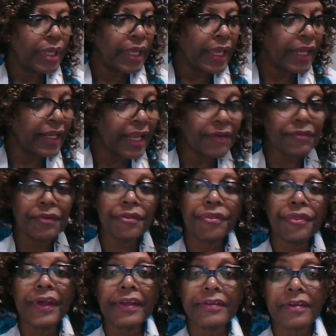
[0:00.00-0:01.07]
11
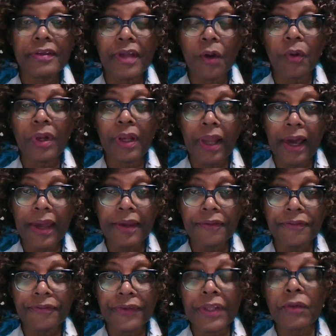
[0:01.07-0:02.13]
things in our
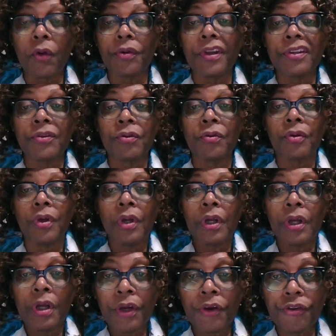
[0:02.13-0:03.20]
life in order to
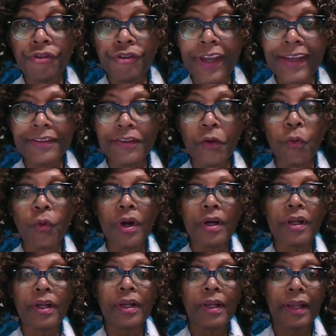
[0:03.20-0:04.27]
create a
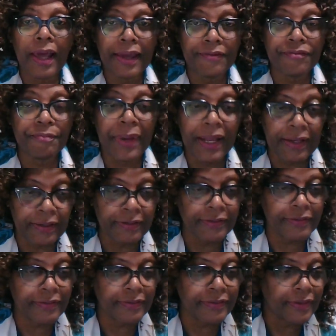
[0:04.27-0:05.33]
work-life
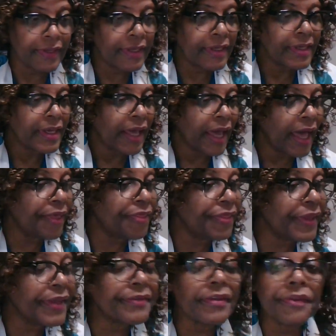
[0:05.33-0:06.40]
balance. And
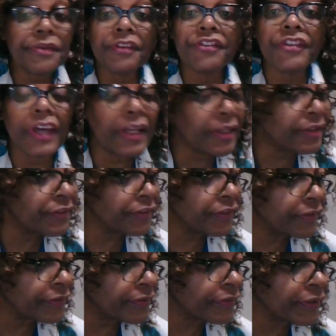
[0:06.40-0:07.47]
these are the
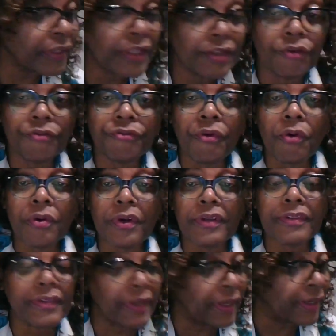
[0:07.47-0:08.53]
challenges in the
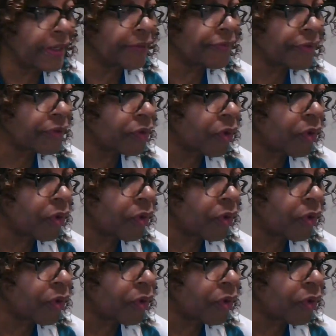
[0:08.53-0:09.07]
Focus 11.